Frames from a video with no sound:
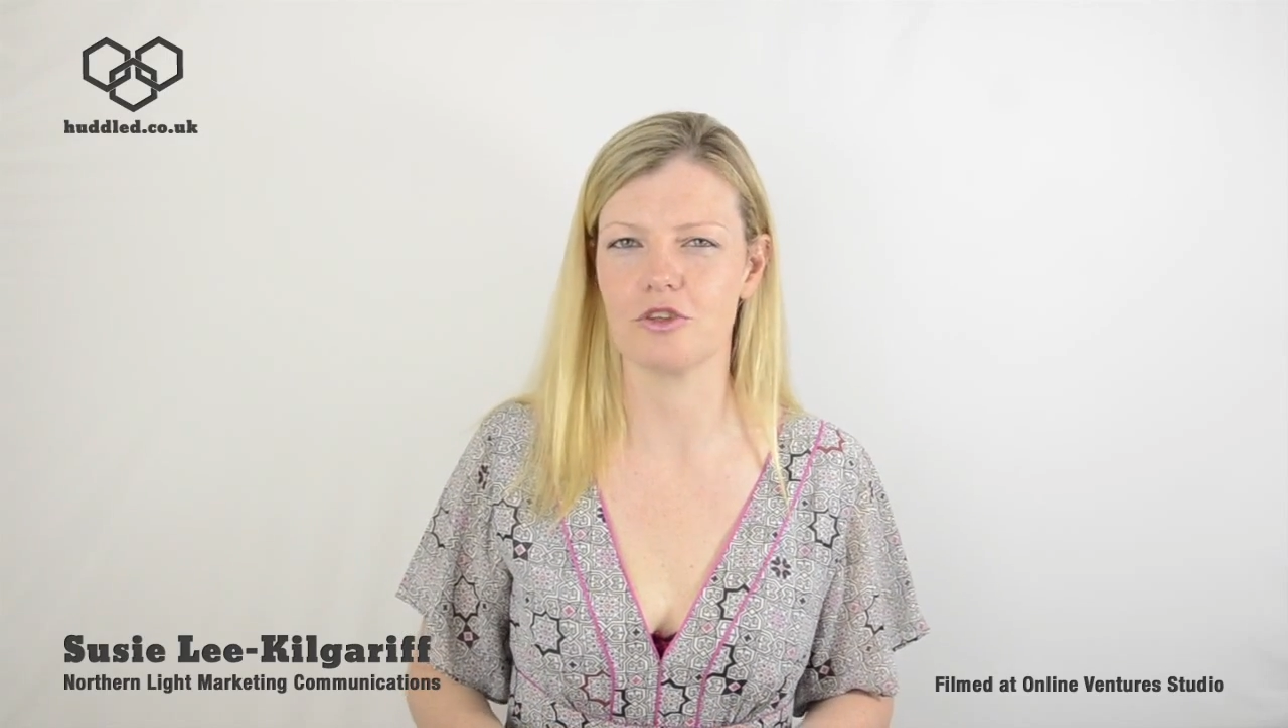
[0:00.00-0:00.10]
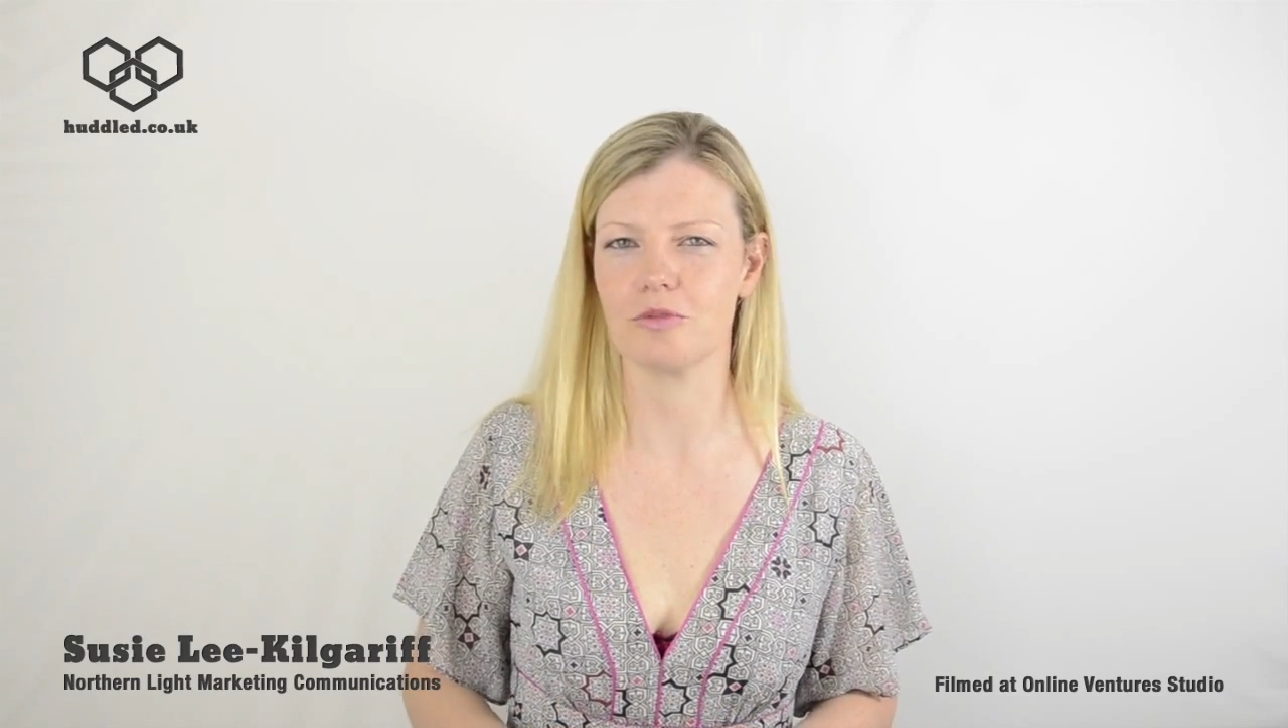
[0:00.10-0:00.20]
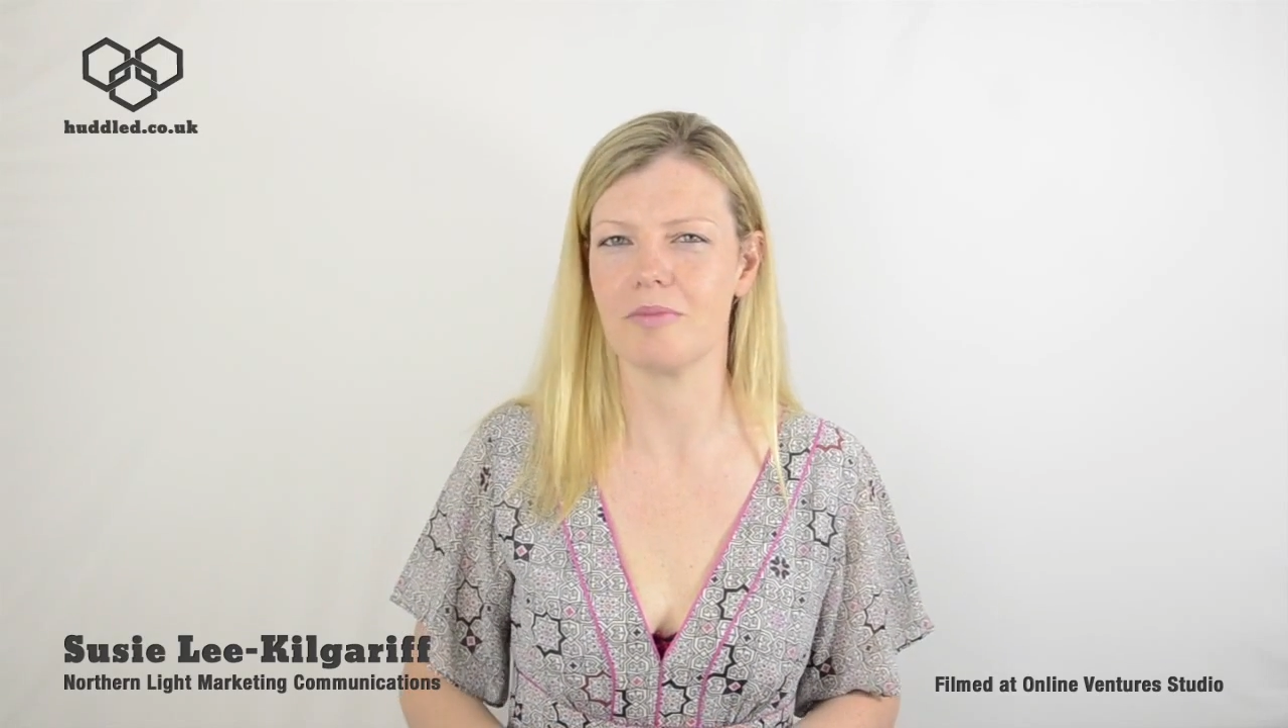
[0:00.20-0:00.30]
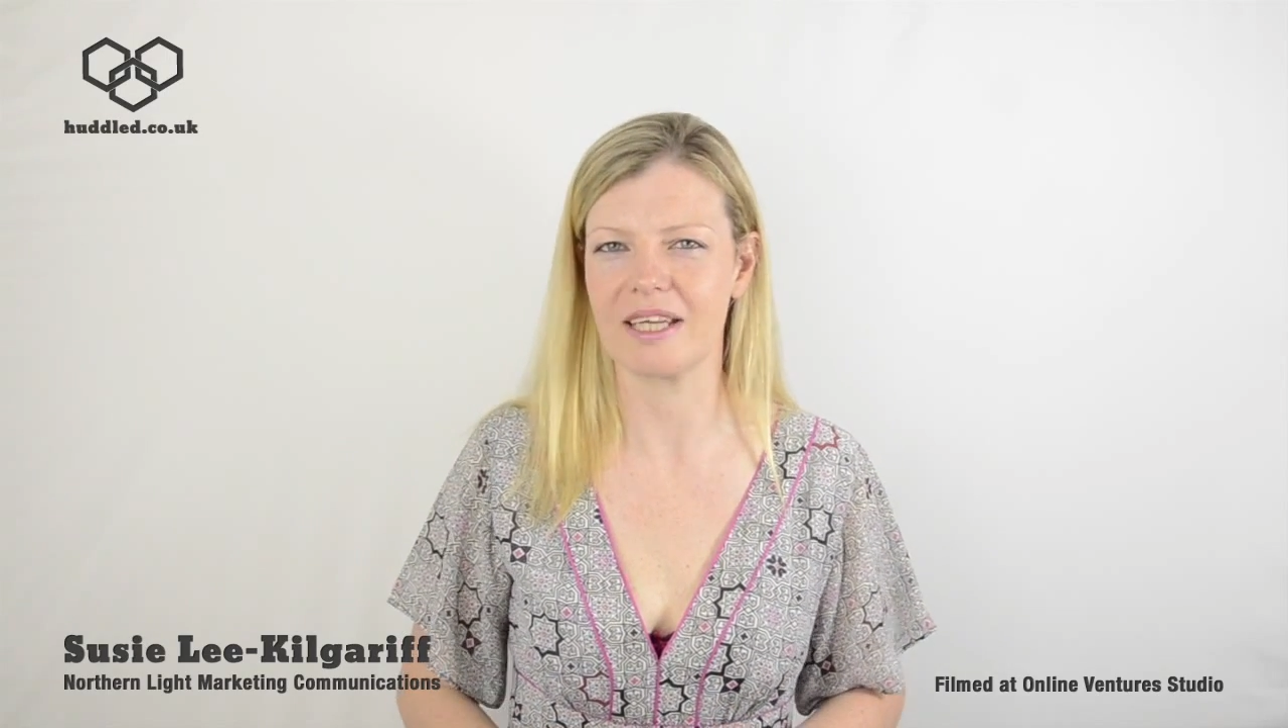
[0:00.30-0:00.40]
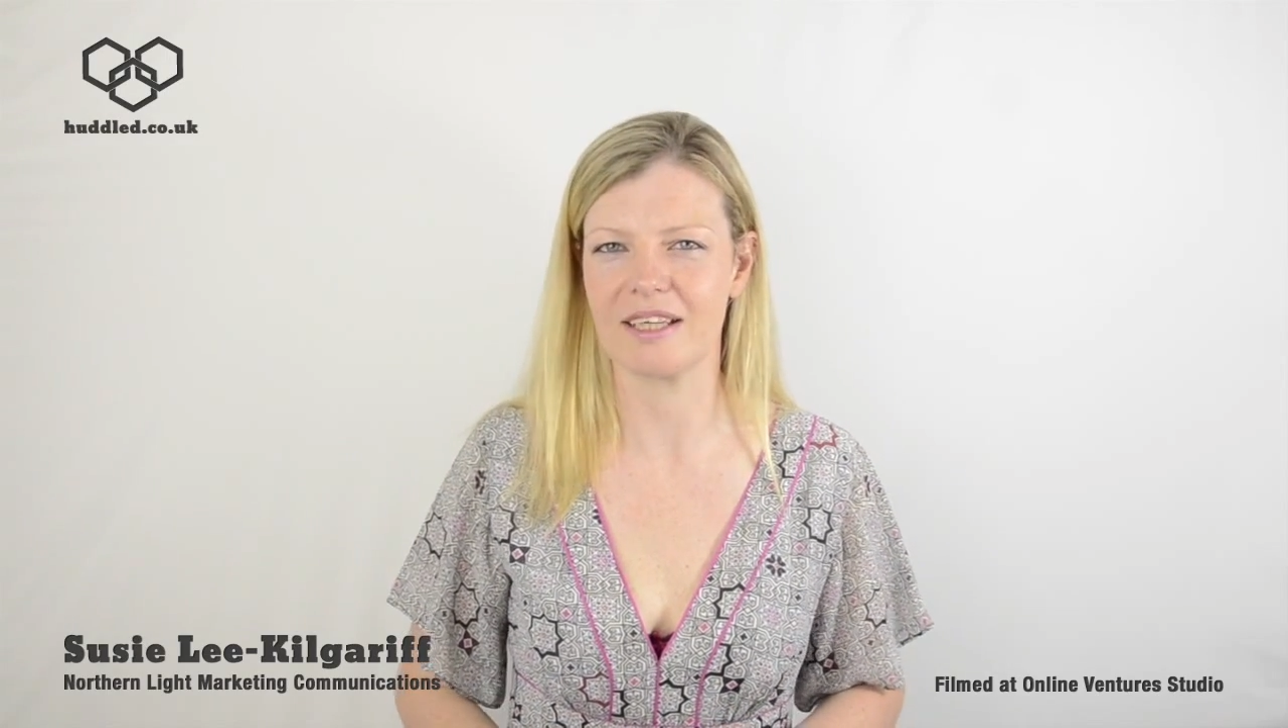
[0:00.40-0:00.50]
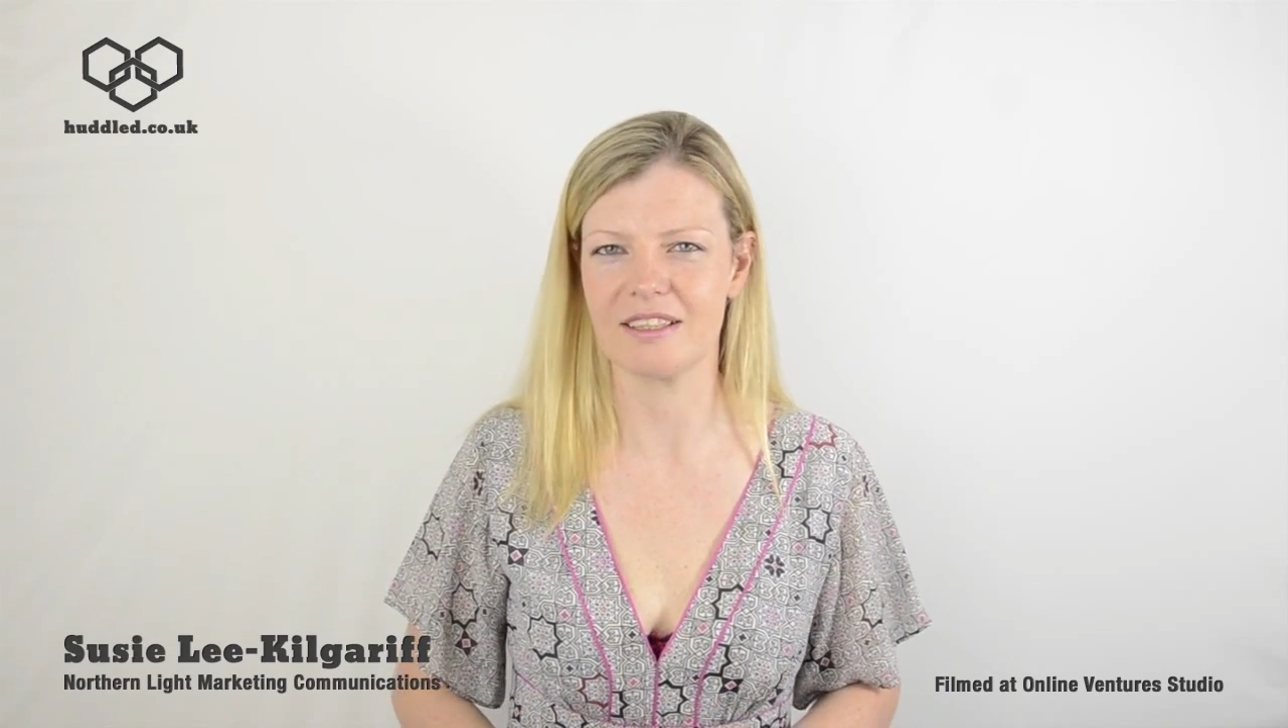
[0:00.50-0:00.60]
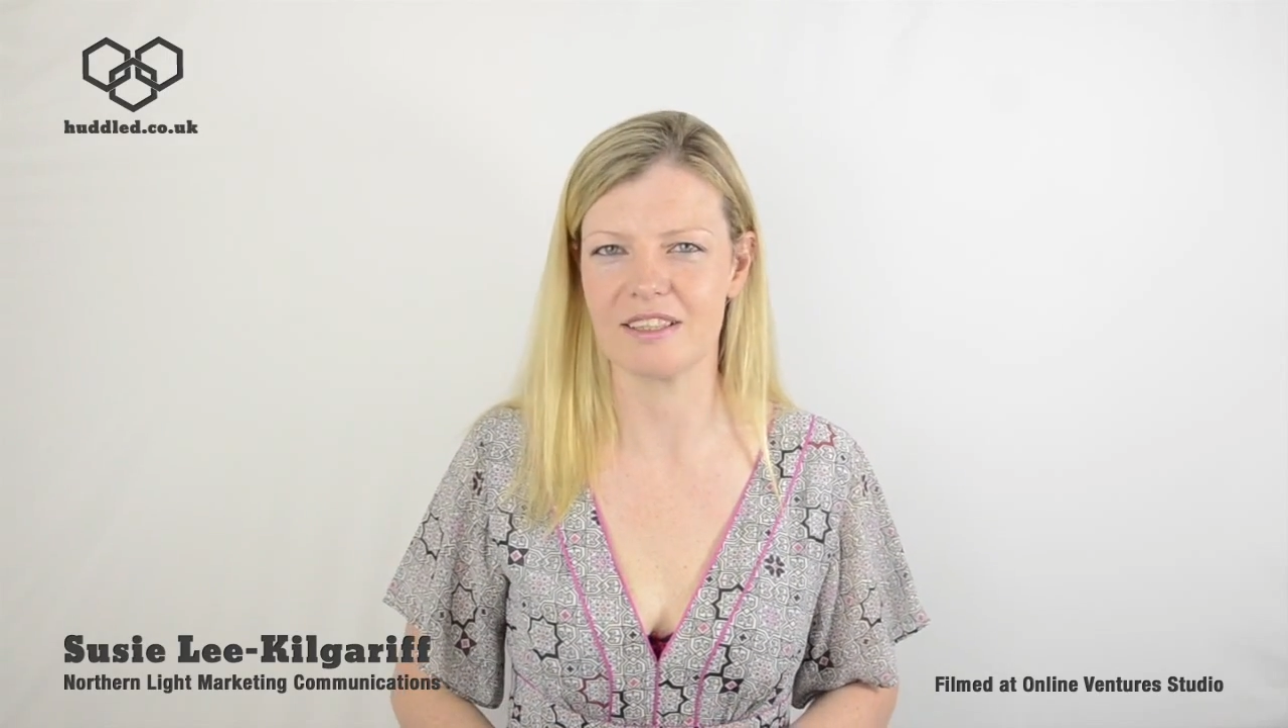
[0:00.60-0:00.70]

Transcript: doesn't make any